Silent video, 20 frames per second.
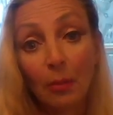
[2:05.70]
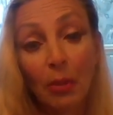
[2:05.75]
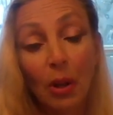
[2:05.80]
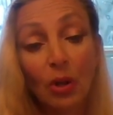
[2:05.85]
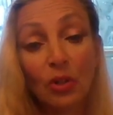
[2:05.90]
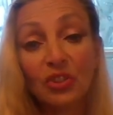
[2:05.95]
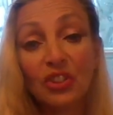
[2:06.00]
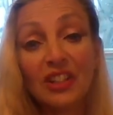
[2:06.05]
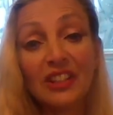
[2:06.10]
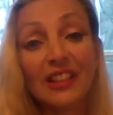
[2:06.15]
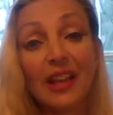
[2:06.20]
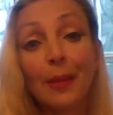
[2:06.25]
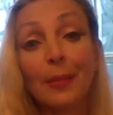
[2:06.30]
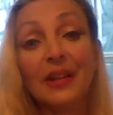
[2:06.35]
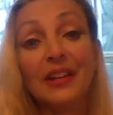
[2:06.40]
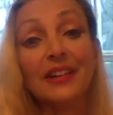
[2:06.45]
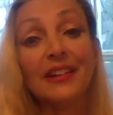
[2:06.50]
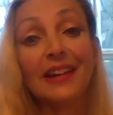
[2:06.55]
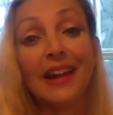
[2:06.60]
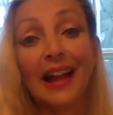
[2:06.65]
posing them
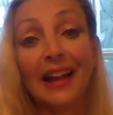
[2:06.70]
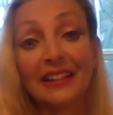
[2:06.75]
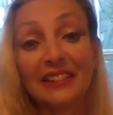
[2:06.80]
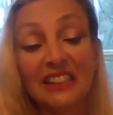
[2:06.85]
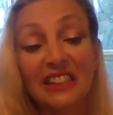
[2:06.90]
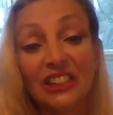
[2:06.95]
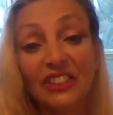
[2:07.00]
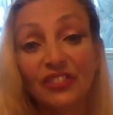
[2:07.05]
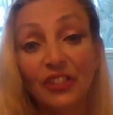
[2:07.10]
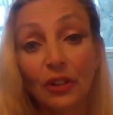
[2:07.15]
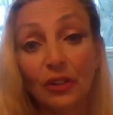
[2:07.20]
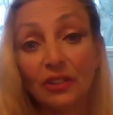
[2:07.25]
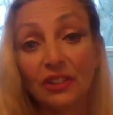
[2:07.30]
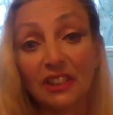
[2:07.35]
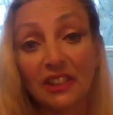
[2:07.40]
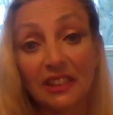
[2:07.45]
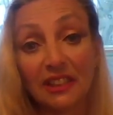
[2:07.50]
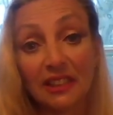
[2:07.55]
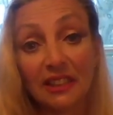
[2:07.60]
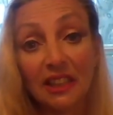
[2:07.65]
in nasty
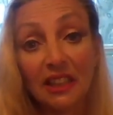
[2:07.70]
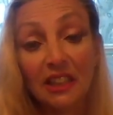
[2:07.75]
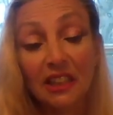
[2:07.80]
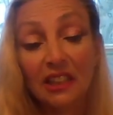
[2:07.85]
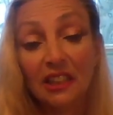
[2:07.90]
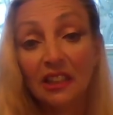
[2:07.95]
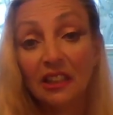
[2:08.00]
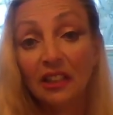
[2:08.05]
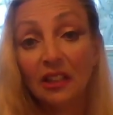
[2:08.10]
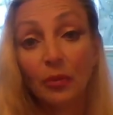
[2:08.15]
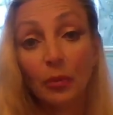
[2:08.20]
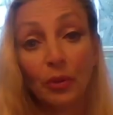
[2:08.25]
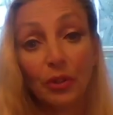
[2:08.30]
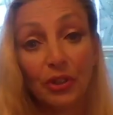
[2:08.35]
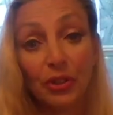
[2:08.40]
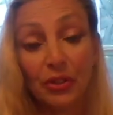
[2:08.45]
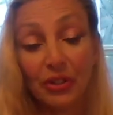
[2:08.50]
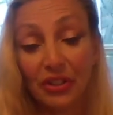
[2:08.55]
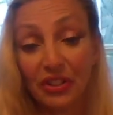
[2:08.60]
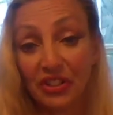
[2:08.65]
poses where
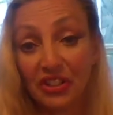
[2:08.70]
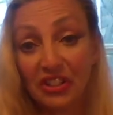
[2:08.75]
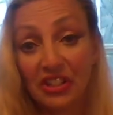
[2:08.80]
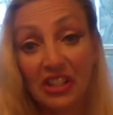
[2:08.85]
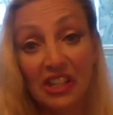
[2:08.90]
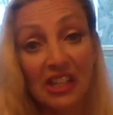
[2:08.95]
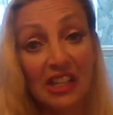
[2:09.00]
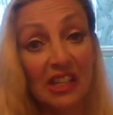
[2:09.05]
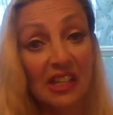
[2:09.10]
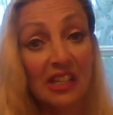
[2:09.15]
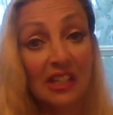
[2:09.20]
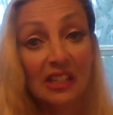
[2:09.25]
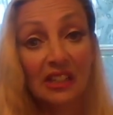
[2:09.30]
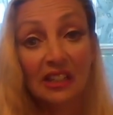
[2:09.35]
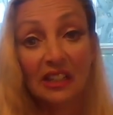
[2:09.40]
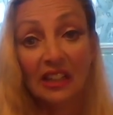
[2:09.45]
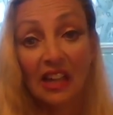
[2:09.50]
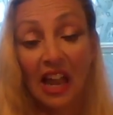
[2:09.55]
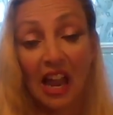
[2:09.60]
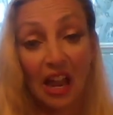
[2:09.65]
you can see
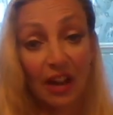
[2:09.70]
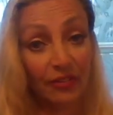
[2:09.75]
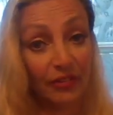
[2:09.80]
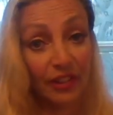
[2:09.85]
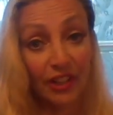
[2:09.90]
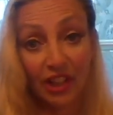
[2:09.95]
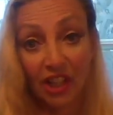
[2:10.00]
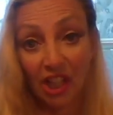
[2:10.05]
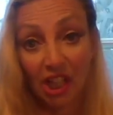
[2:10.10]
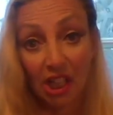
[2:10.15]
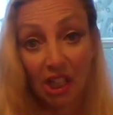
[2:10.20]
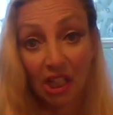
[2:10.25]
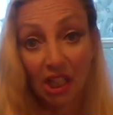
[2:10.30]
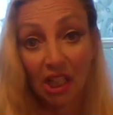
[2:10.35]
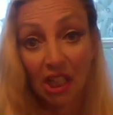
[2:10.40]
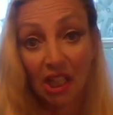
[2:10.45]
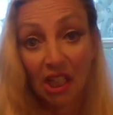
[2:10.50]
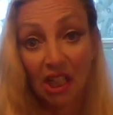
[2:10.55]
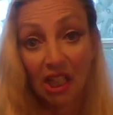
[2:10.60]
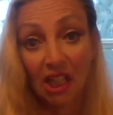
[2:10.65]
everything,
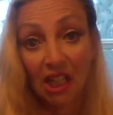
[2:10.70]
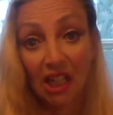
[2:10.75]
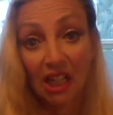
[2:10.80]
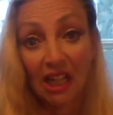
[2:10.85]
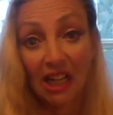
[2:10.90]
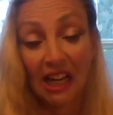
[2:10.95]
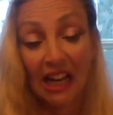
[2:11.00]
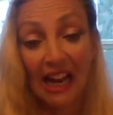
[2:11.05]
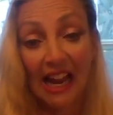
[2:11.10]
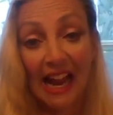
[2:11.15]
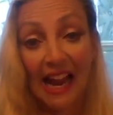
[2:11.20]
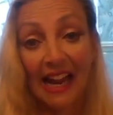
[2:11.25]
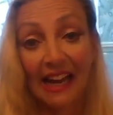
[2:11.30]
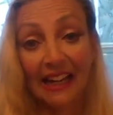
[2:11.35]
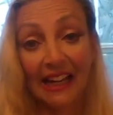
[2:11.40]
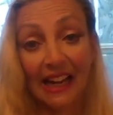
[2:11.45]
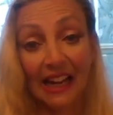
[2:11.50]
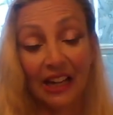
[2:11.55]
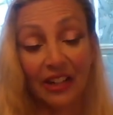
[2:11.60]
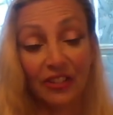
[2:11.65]

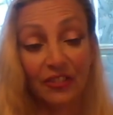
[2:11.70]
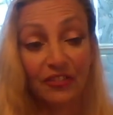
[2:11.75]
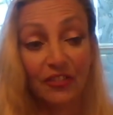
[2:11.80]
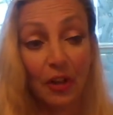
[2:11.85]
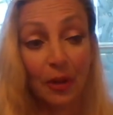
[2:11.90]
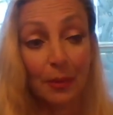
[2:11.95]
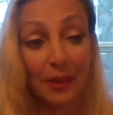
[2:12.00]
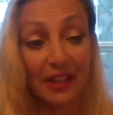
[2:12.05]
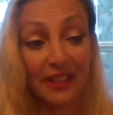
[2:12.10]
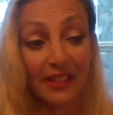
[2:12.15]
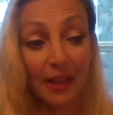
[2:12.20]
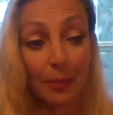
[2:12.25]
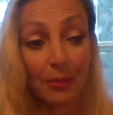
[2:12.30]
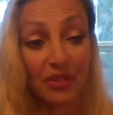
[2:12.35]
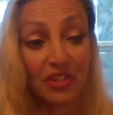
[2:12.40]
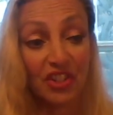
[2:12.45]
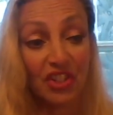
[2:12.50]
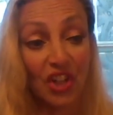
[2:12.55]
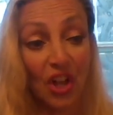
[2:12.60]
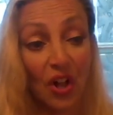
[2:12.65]
and filming
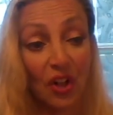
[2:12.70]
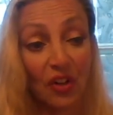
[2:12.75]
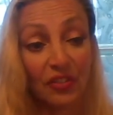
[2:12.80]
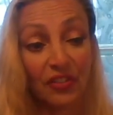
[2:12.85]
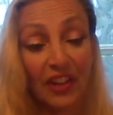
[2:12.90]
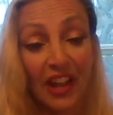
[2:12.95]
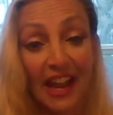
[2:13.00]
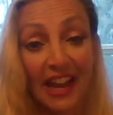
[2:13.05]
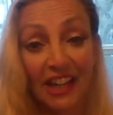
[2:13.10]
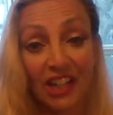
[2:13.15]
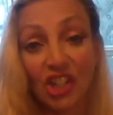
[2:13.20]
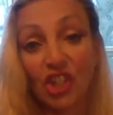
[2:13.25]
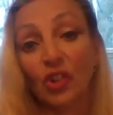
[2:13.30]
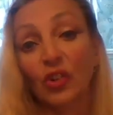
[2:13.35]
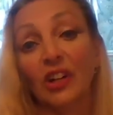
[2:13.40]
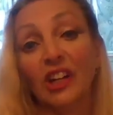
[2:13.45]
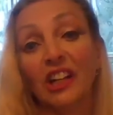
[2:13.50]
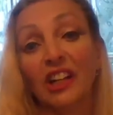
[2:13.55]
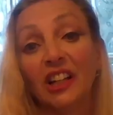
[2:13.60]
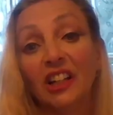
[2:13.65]
themselves
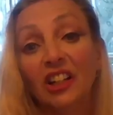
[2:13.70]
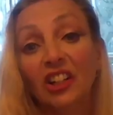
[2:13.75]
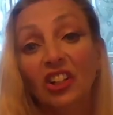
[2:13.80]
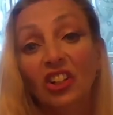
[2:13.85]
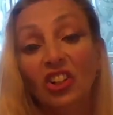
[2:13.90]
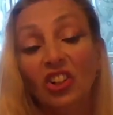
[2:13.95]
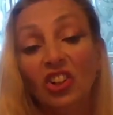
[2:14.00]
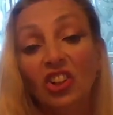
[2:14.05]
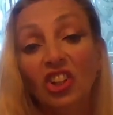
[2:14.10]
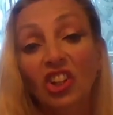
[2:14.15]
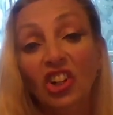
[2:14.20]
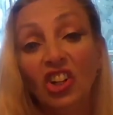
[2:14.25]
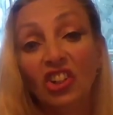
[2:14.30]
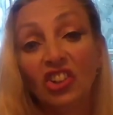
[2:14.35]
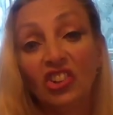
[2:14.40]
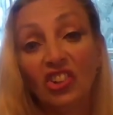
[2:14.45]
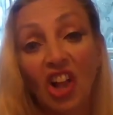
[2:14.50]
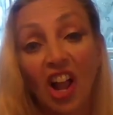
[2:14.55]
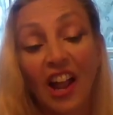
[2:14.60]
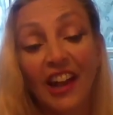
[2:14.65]
entering
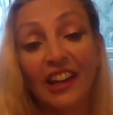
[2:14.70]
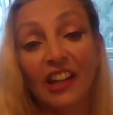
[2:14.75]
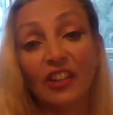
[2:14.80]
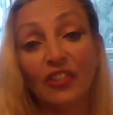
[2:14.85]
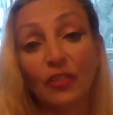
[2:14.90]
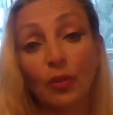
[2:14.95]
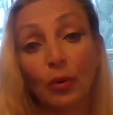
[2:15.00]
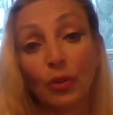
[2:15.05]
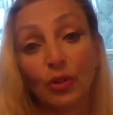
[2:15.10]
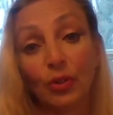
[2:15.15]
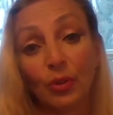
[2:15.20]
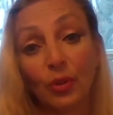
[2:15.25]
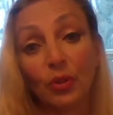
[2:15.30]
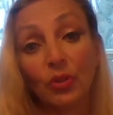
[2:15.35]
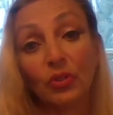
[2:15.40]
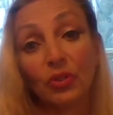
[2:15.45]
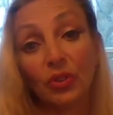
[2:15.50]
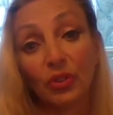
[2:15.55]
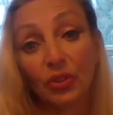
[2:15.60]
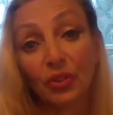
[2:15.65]
little tiny
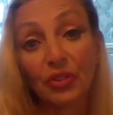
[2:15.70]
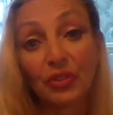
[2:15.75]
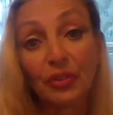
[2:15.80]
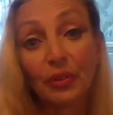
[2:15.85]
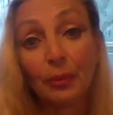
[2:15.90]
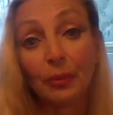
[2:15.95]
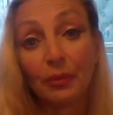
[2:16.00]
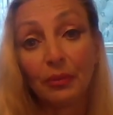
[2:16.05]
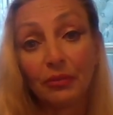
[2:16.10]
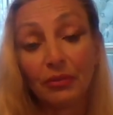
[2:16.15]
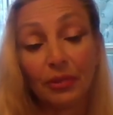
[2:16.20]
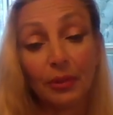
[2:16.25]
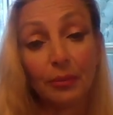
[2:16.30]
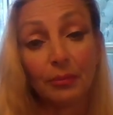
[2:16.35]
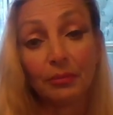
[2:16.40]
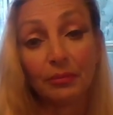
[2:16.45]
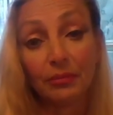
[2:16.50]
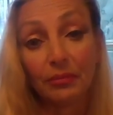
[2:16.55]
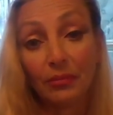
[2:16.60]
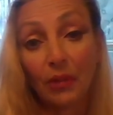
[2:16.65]
4-year-old girls
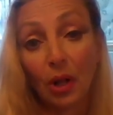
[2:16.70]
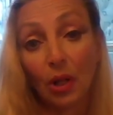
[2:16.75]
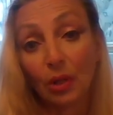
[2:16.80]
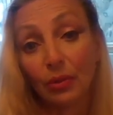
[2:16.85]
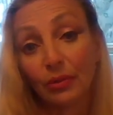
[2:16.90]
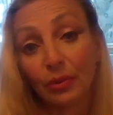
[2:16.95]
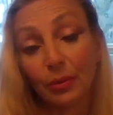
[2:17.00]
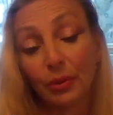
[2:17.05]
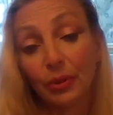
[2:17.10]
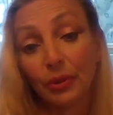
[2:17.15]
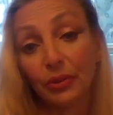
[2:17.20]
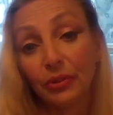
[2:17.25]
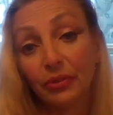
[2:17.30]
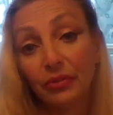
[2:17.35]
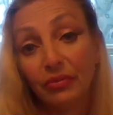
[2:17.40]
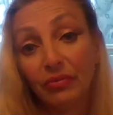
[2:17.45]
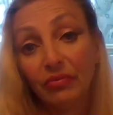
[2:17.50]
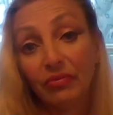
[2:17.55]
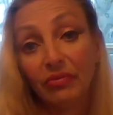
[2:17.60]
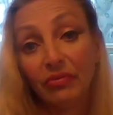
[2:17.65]
from all over the world.